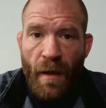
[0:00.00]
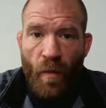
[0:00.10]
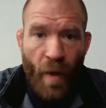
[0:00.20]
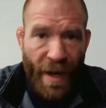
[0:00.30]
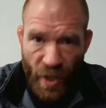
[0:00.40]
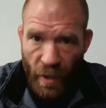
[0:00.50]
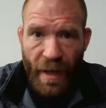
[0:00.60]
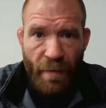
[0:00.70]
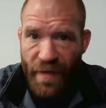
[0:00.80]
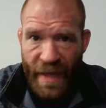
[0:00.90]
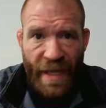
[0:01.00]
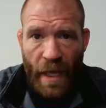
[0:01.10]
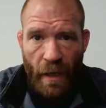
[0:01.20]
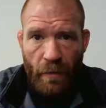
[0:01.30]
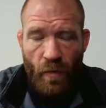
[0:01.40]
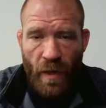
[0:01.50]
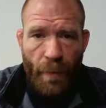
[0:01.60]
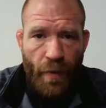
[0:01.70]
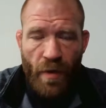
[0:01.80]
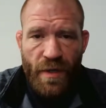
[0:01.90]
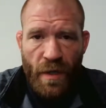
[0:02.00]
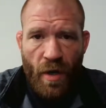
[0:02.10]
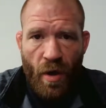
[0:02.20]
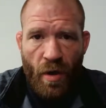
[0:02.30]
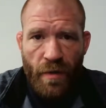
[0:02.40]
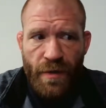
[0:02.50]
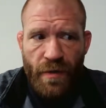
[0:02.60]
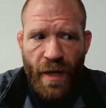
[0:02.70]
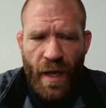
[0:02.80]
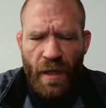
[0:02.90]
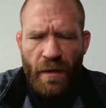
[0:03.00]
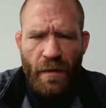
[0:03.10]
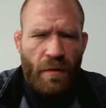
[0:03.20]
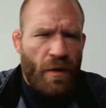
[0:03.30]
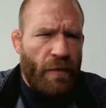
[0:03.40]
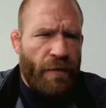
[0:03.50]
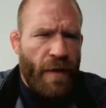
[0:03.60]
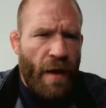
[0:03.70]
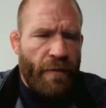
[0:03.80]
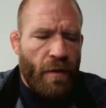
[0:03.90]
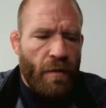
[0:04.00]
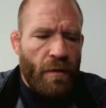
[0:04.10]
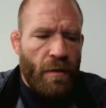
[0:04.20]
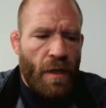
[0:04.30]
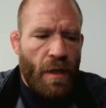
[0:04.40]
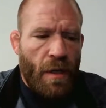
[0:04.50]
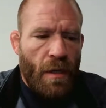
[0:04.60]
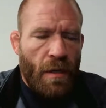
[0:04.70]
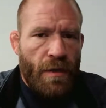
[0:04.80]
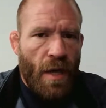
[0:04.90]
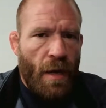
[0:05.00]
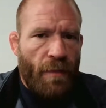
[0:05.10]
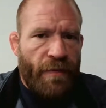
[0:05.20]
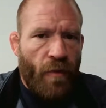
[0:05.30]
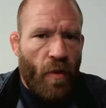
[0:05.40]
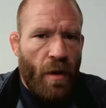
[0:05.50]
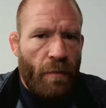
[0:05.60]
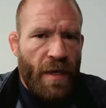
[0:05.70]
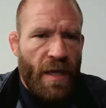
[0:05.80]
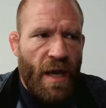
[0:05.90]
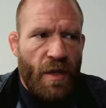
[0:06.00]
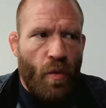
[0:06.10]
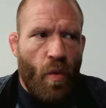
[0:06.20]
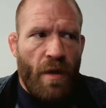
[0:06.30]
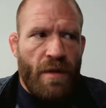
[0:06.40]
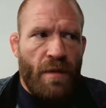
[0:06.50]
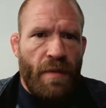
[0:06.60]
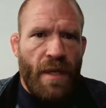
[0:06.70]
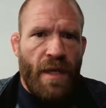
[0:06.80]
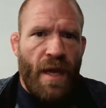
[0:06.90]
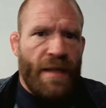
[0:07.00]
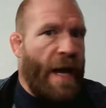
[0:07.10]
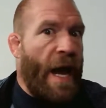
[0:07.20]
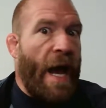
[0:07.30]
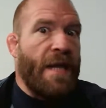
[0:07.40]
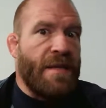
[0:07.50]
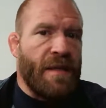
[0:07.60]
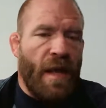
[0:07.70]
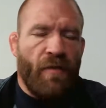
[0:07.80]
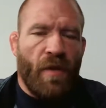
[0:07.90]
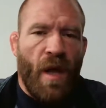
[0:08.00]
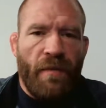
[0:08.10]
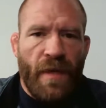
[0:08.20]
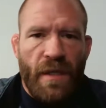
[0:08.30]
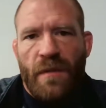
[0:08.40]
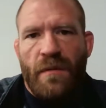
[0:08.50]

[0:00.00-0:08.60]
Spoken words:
What I generally am thinking when that person calls is, okay, you've never done it before, but yet you want to be at the highest level of it.